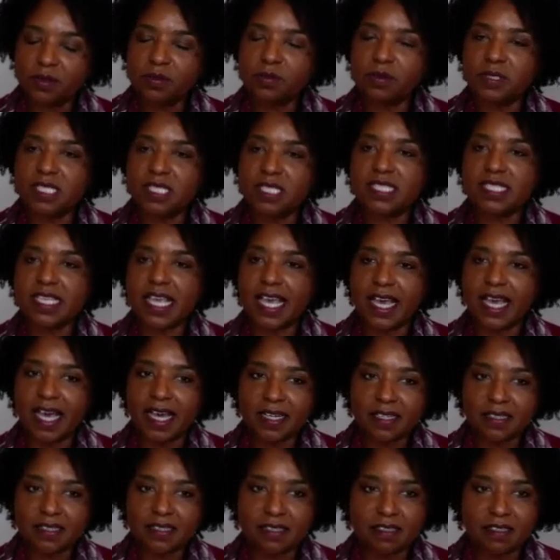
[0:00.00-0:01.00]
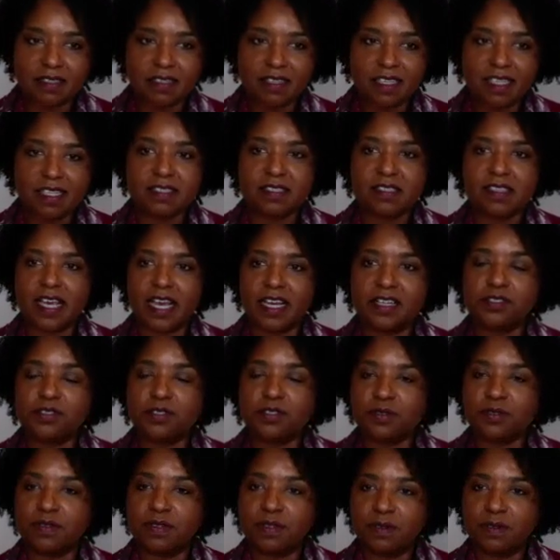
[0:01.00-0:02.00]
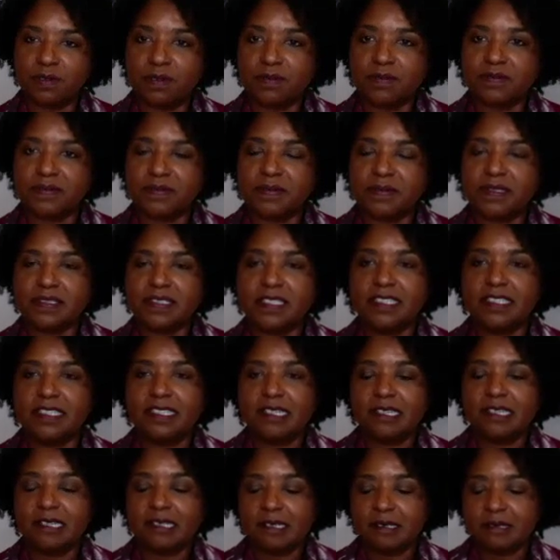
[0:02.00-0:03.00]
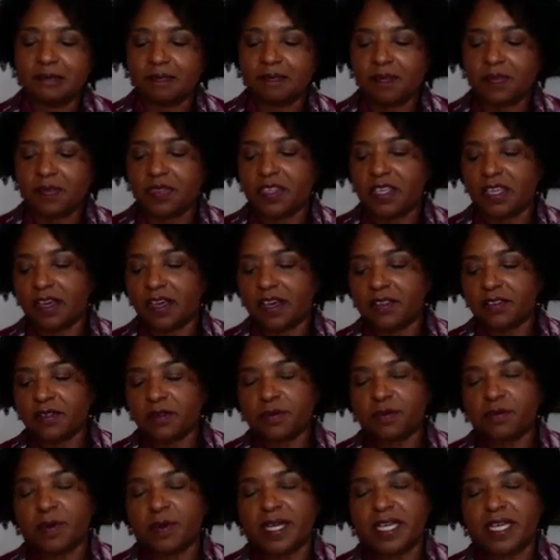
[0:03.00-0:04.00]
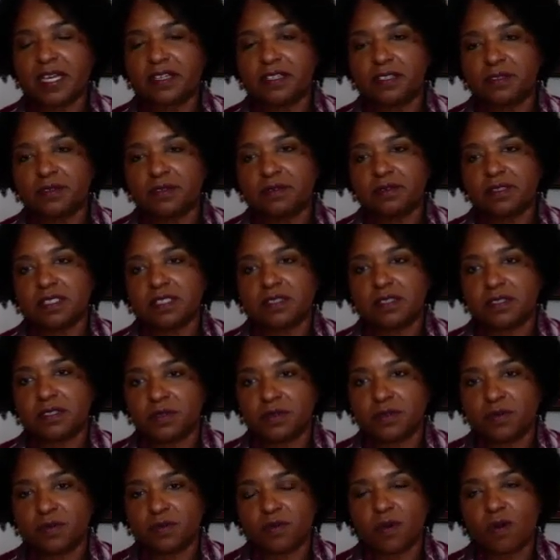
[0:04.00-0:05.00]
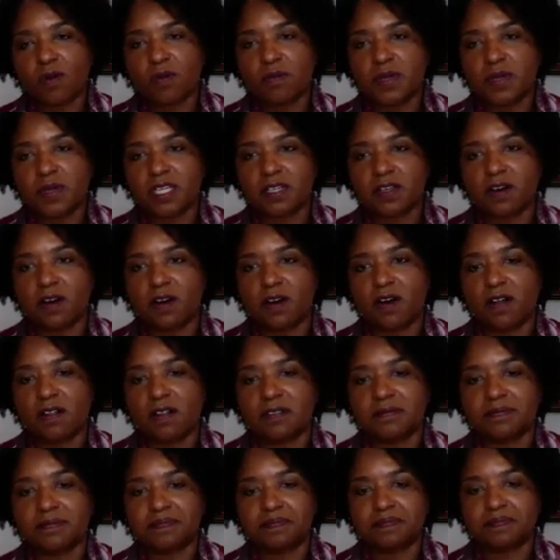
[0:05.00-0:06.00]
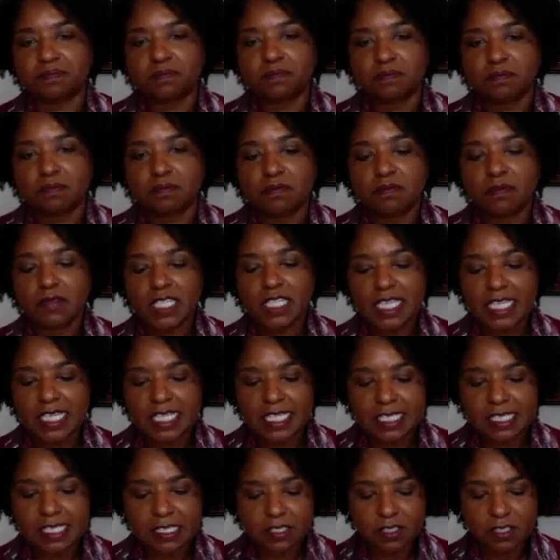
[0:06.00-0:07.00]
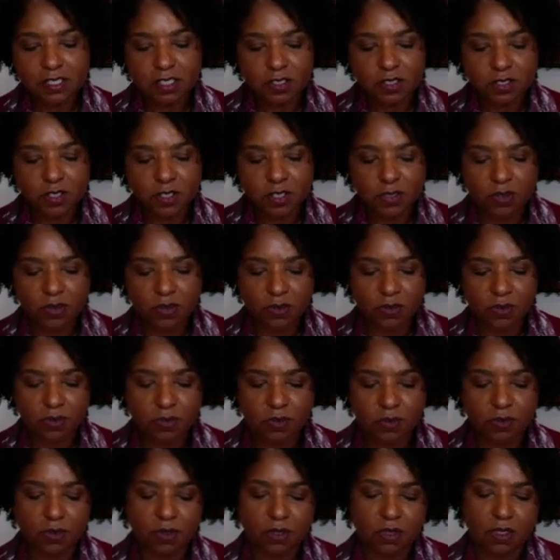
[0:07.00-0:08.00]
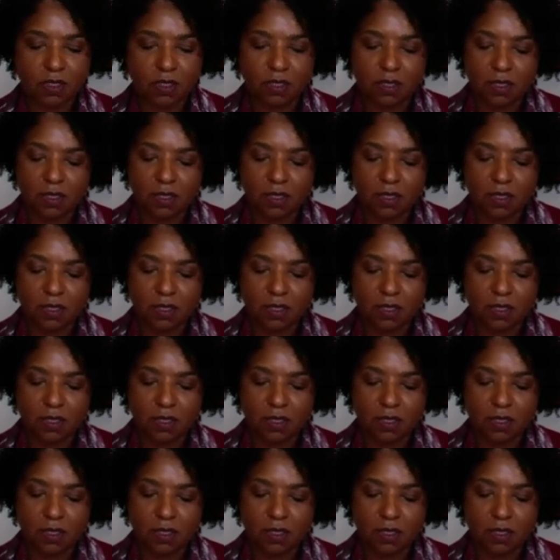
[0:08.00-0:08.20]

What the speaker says: was X. Is that true? The other way I use this in an enrollment call is to